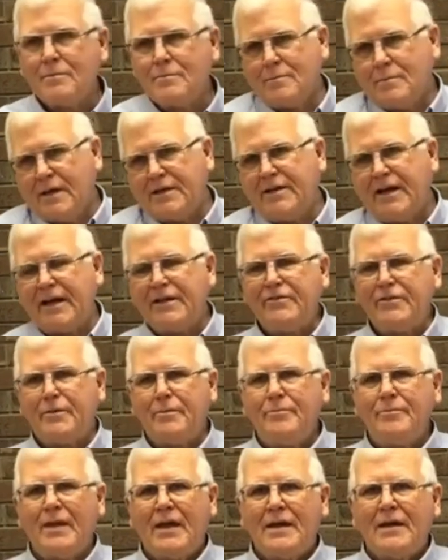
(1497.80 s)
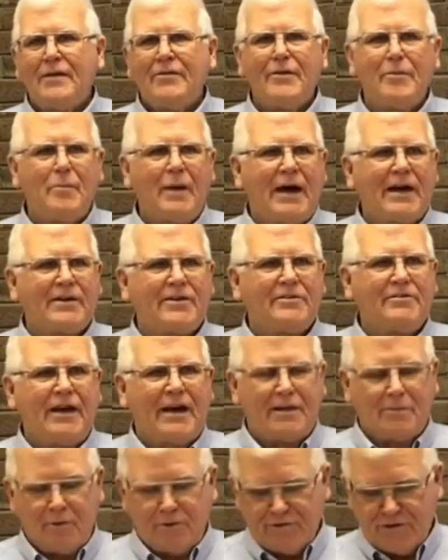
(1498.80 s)
But take the, the matter of
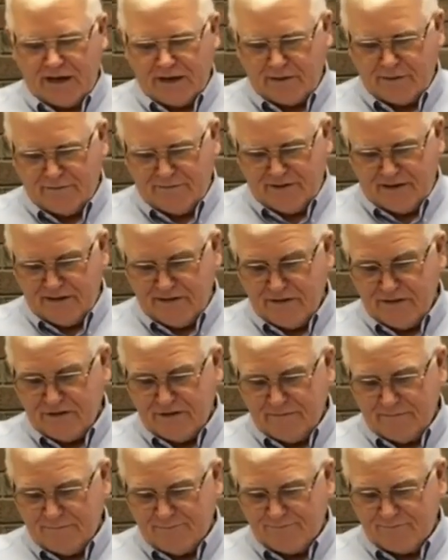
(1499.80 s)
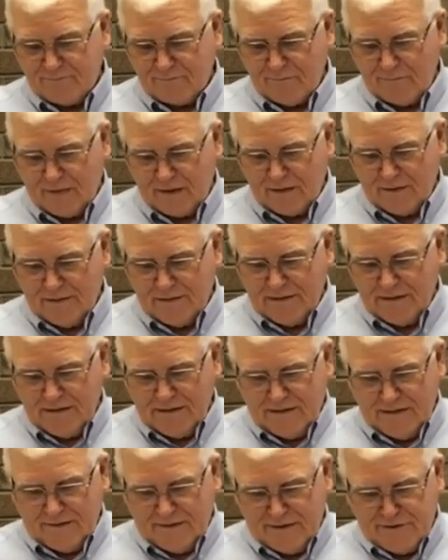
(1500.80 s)
animal sacrifice.
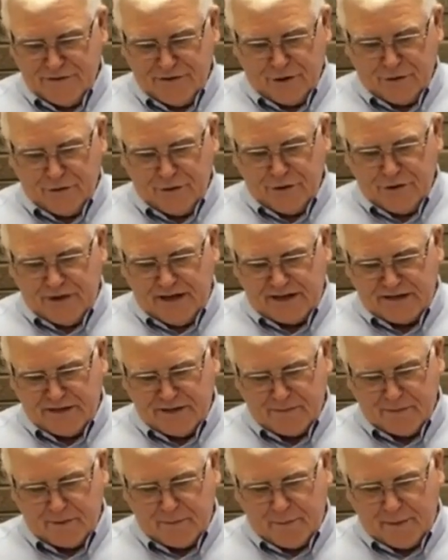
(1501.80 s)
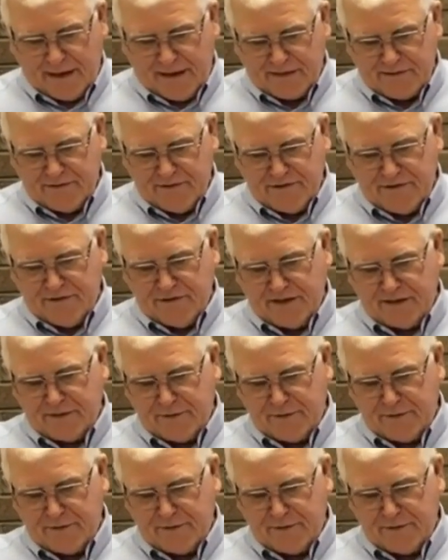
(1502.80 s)
There's no New Testament passage that